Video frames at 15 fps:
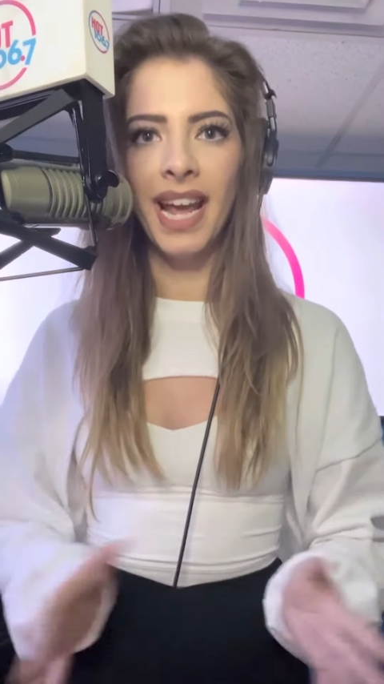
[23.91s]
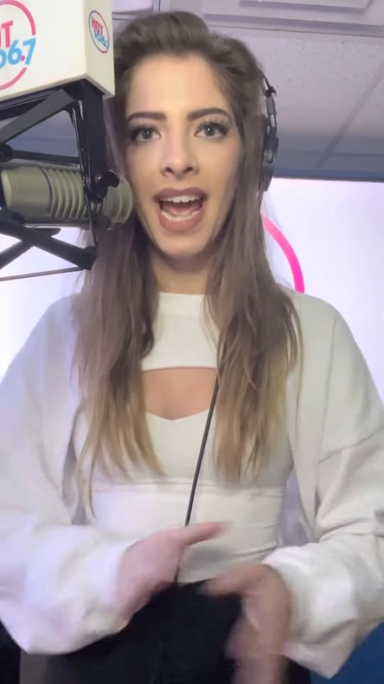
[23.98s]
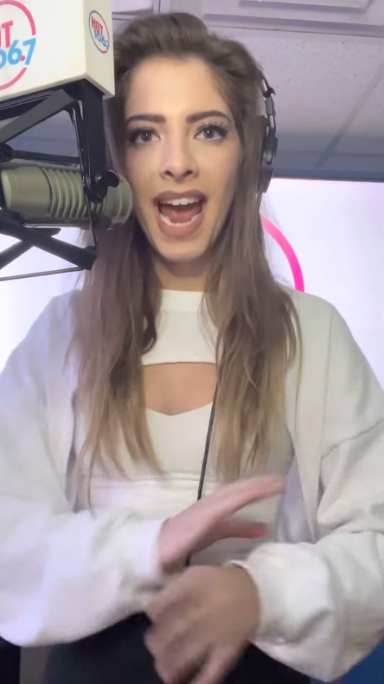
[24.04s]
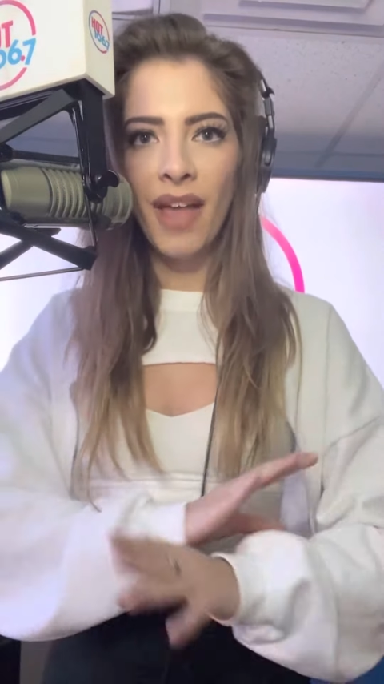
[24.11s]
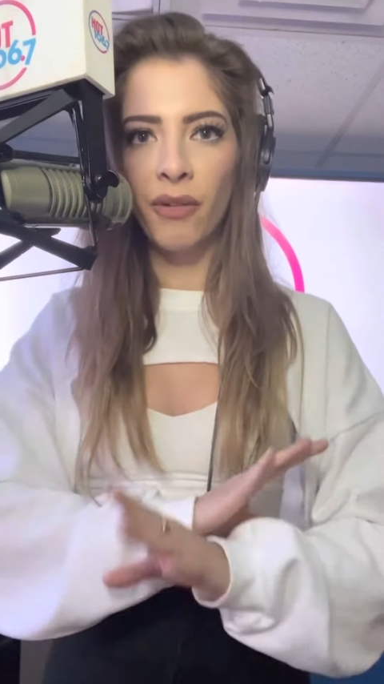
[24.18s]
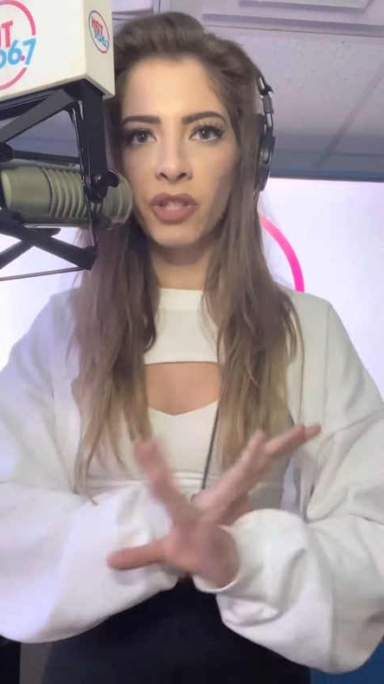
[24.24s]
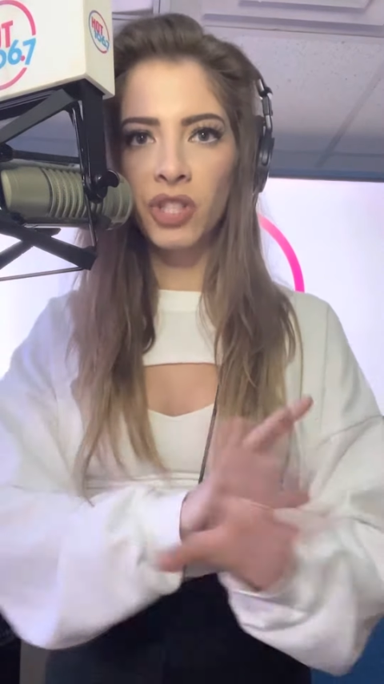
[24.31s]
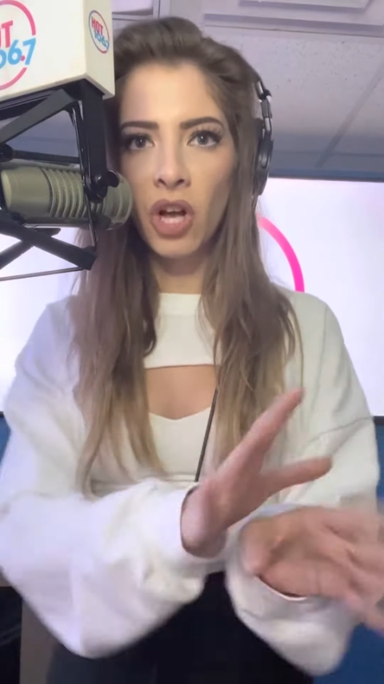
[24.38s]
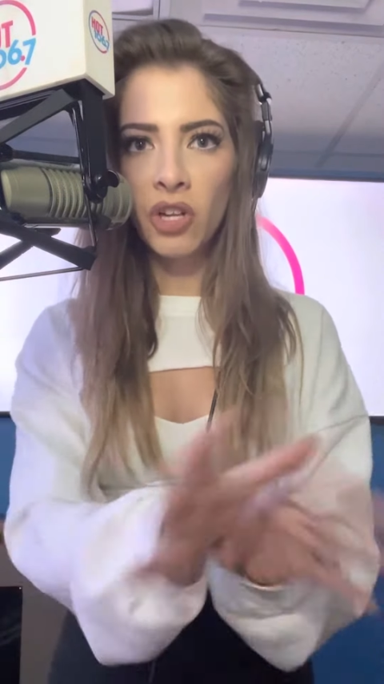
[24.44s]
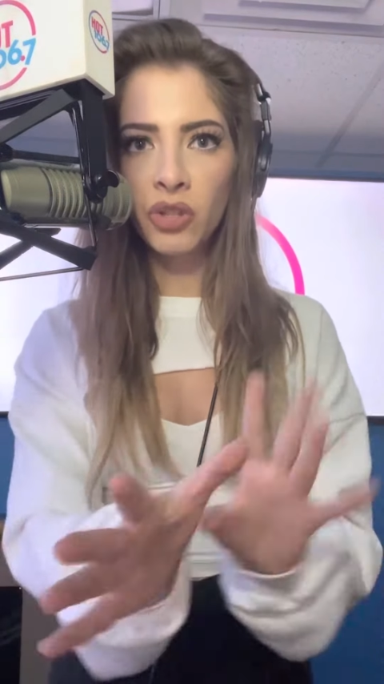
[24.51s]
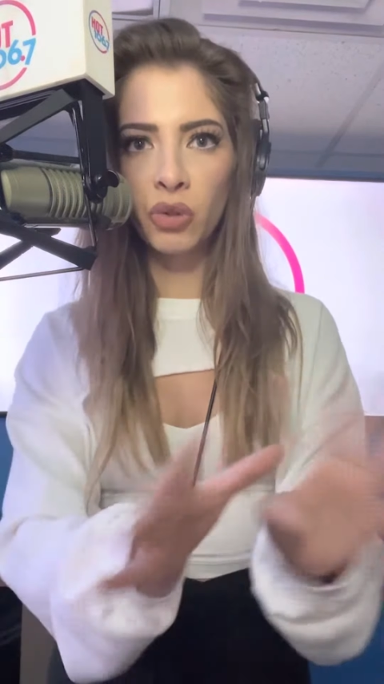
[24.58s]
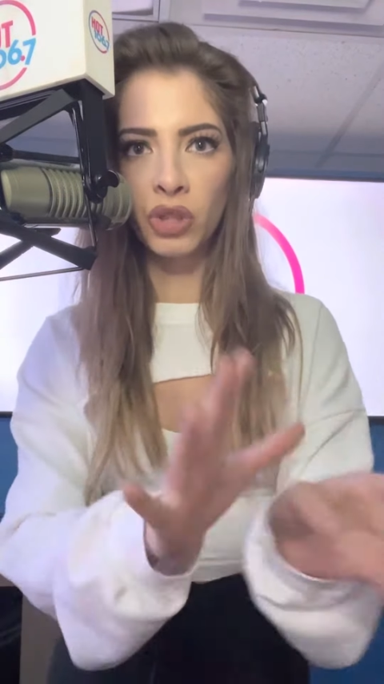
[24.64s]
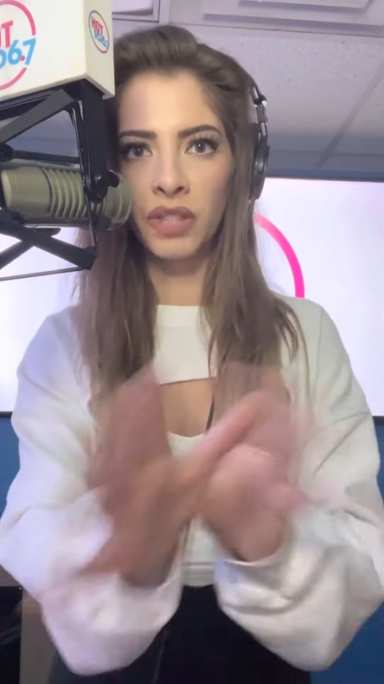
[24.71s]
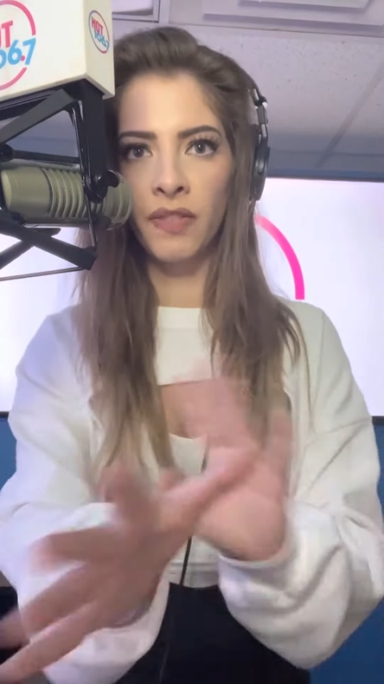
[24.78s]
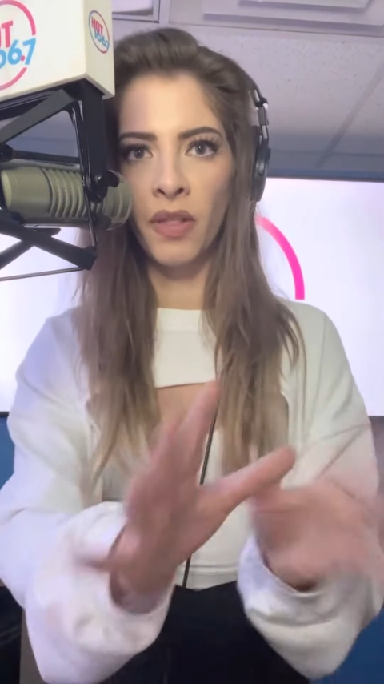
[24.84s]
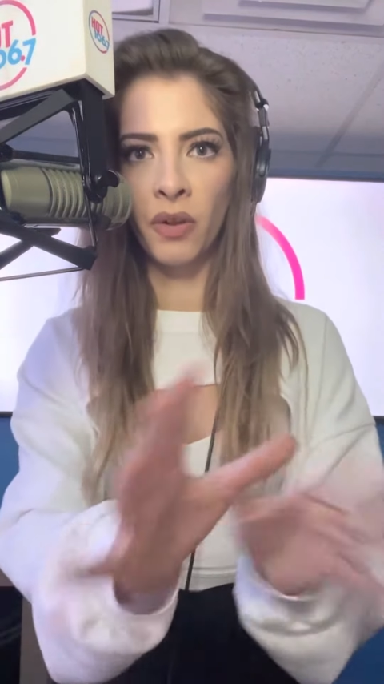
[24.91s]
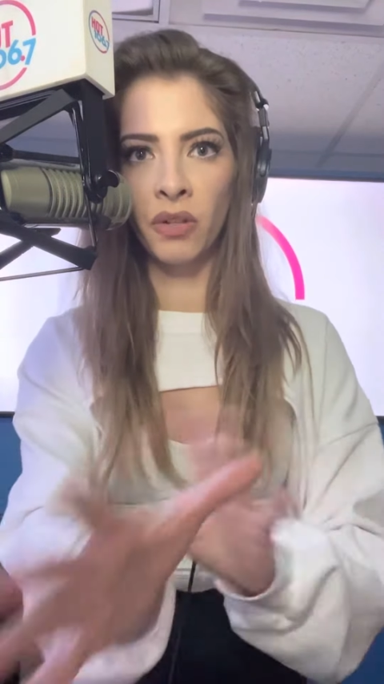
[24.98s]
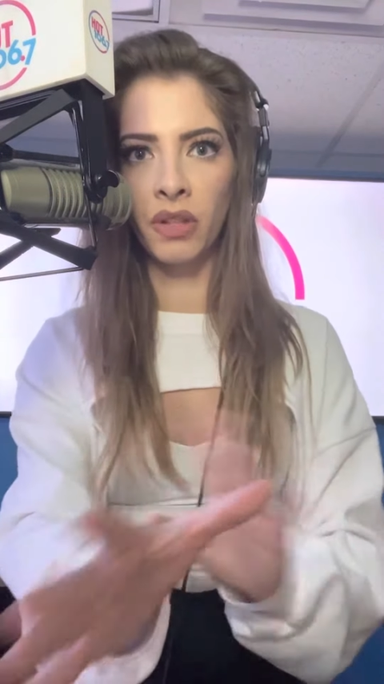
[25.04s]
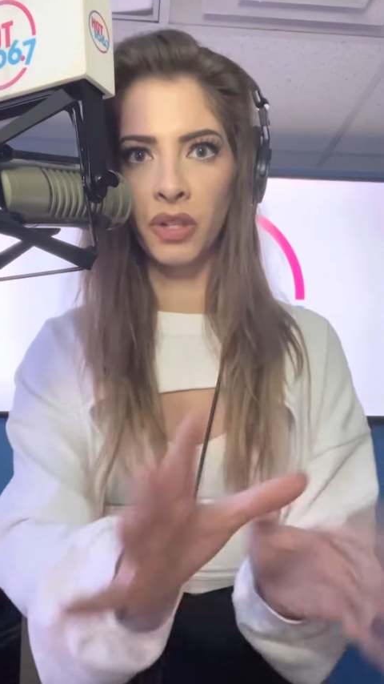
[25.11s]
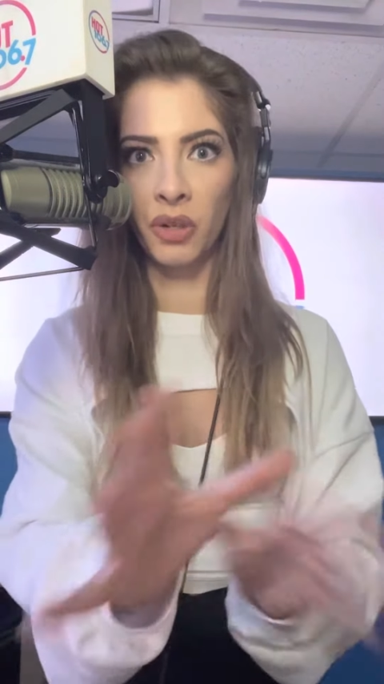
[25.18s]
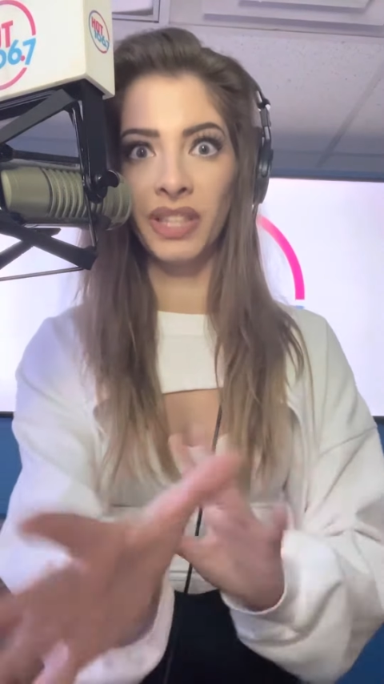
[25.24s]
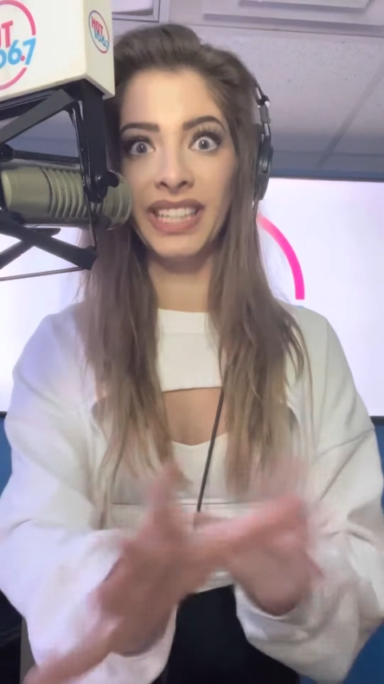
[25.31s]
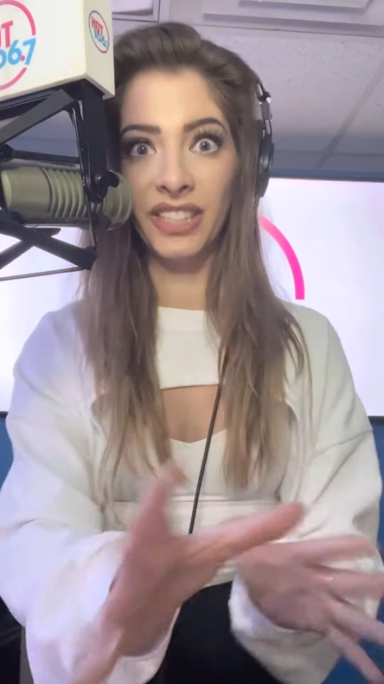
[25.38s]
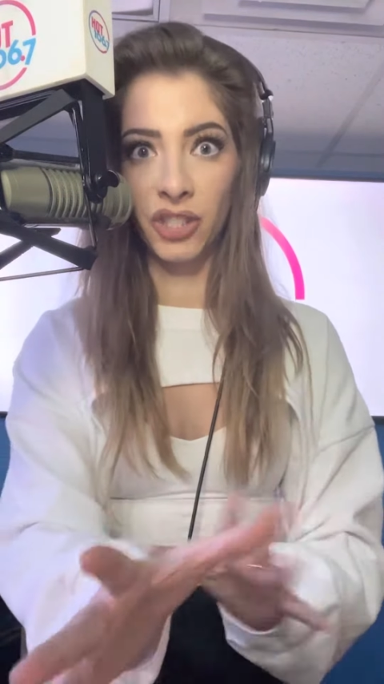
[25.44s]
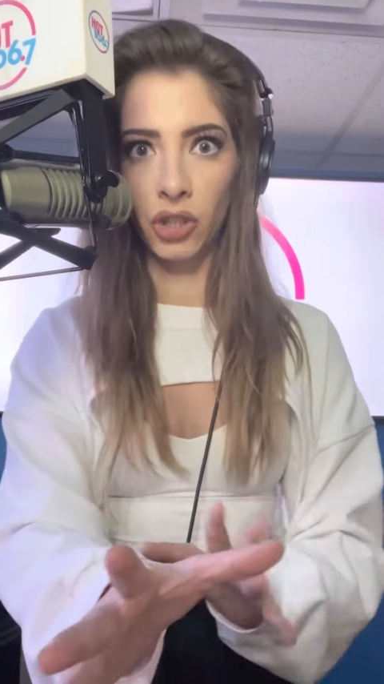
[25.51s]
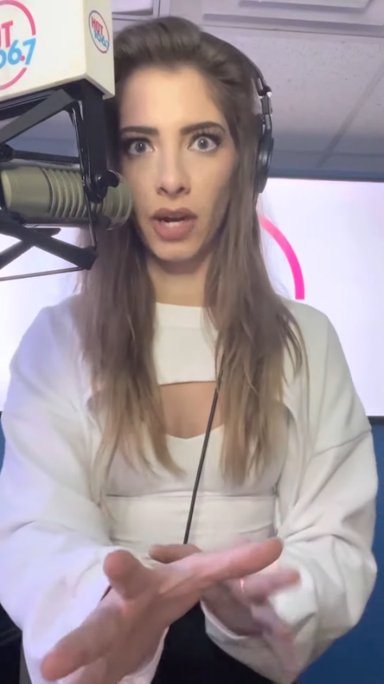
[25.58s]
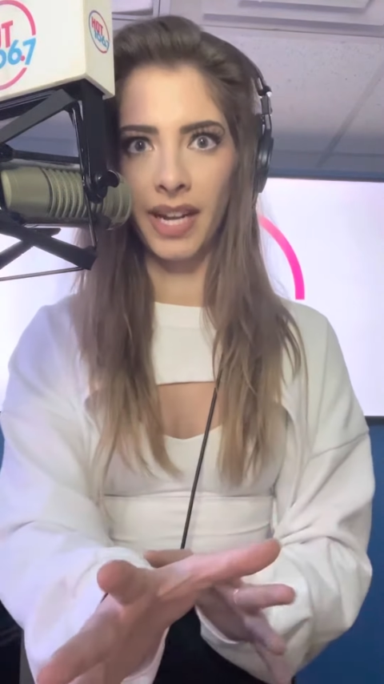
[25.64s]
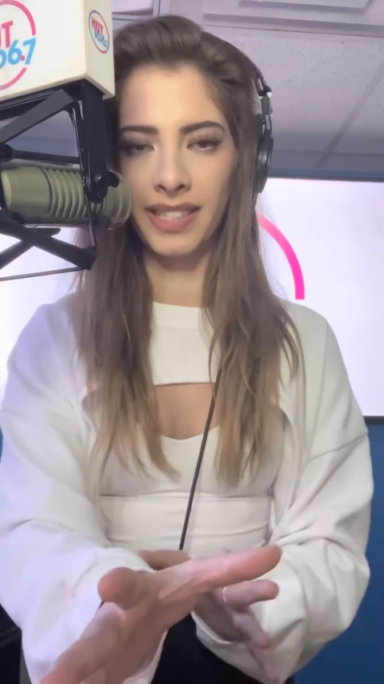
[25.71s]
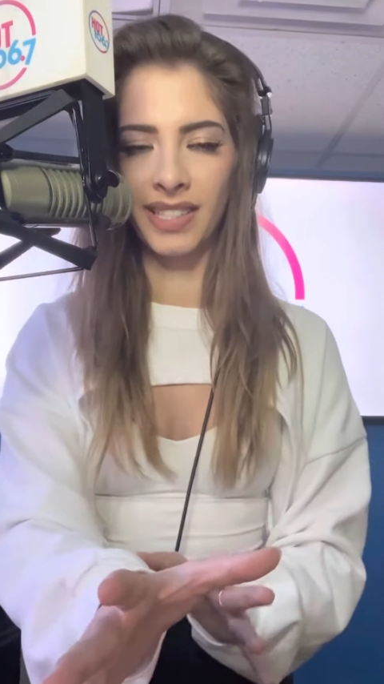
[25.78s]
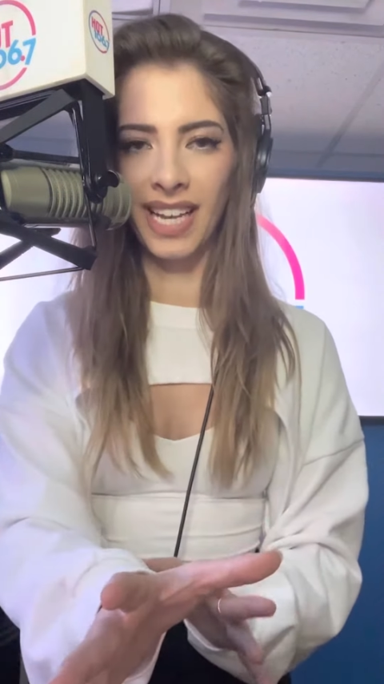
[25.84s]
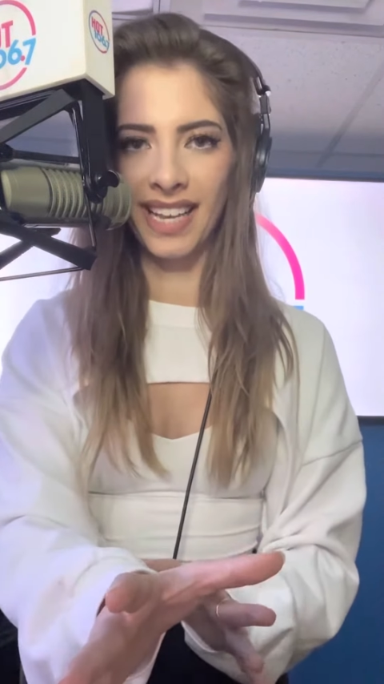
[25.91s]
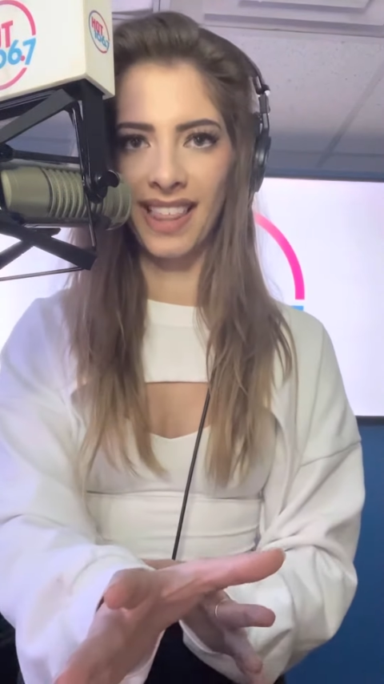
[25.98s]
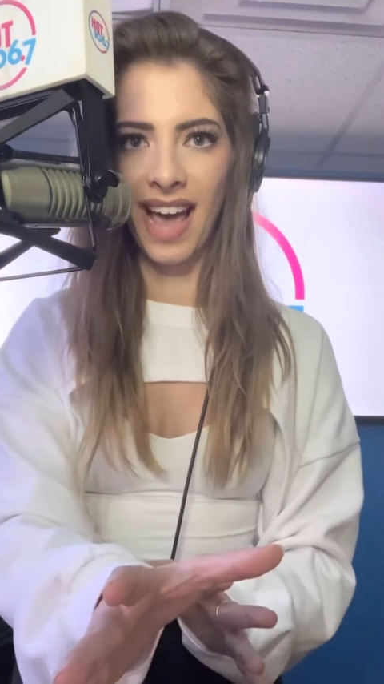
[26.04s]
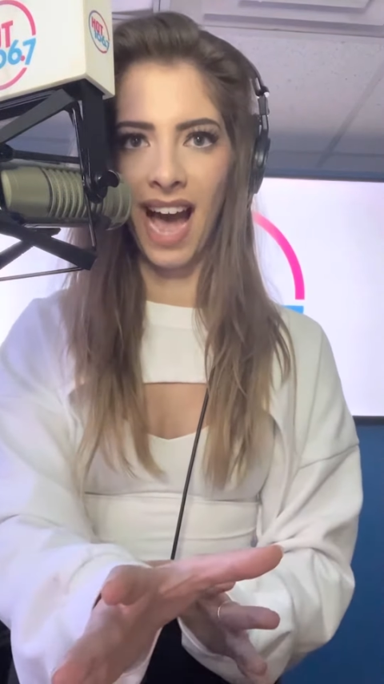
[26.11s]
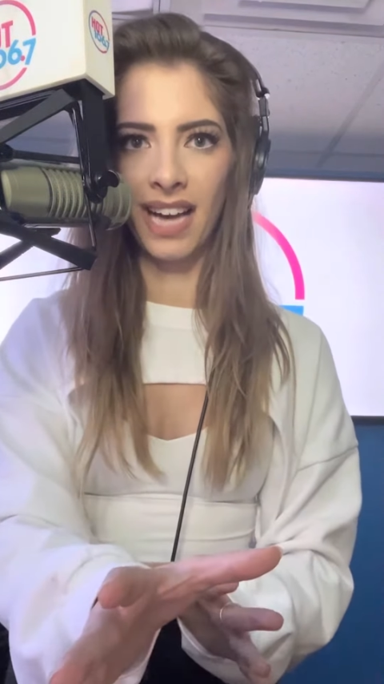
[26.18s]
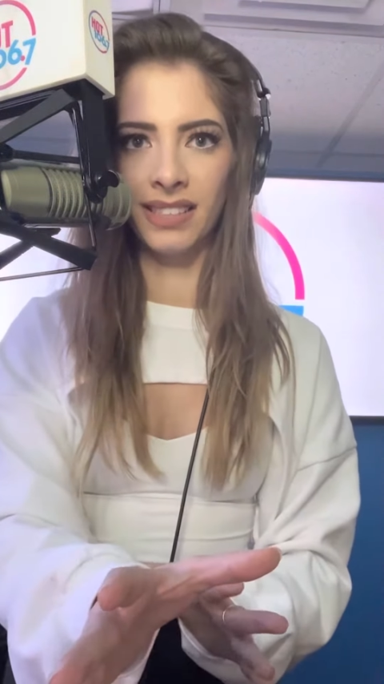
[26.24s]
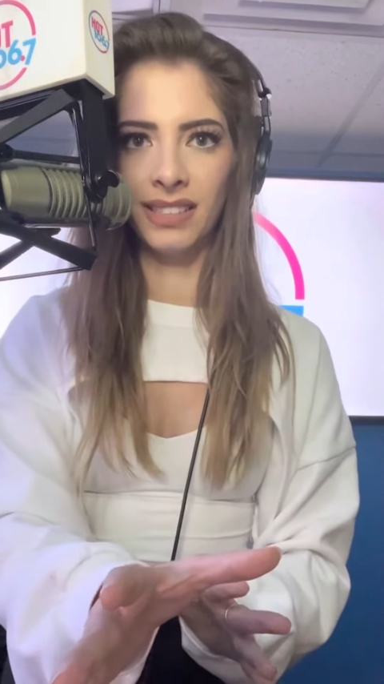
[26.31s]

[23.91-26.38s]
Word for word: and there's all sorts of other little Easter eggs like that.